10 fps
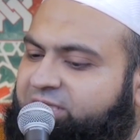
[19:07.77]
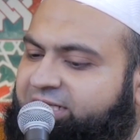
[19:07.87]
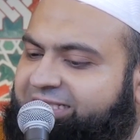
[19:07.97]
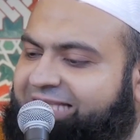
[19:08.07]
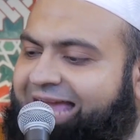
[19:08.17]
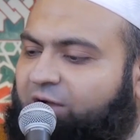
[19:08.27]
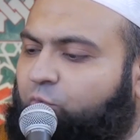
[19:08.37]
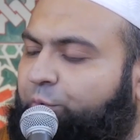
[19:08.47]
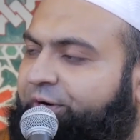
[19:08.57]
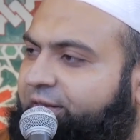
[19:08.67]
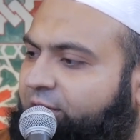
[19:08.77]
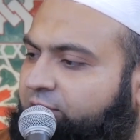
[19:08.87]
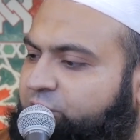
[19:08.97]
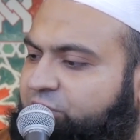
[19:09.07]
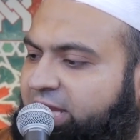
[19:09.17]
the exact wording
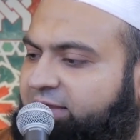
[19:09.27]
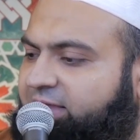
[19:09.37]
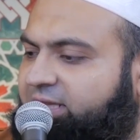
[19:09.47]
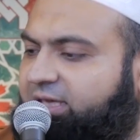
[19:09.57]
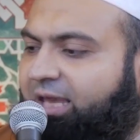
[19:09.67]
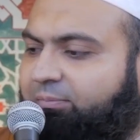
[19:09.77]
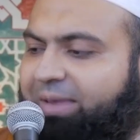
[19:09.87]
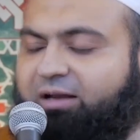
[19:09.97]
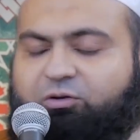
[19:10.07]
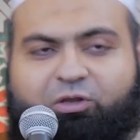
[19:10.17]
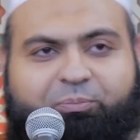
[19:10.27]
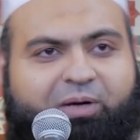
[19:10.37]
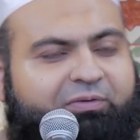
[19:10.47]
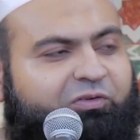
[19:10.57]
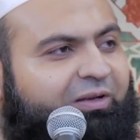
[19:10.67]
of Usayd and he came back to the
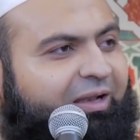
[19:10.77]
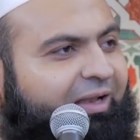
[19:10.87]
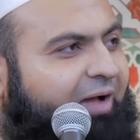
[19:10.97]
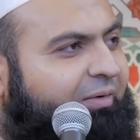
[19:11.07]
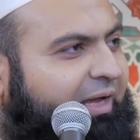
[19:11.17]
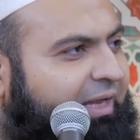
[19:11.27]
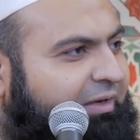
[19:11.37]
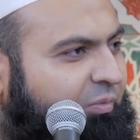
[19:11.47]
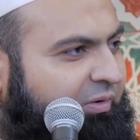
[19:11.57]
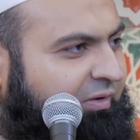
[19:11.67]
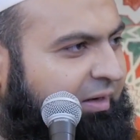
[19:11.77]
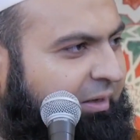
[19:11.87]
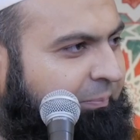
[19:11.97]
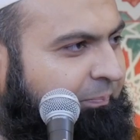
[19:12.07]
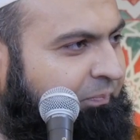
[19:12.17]
Prophet sallallahu alayhi
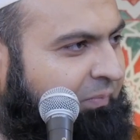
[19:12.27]
wasallam.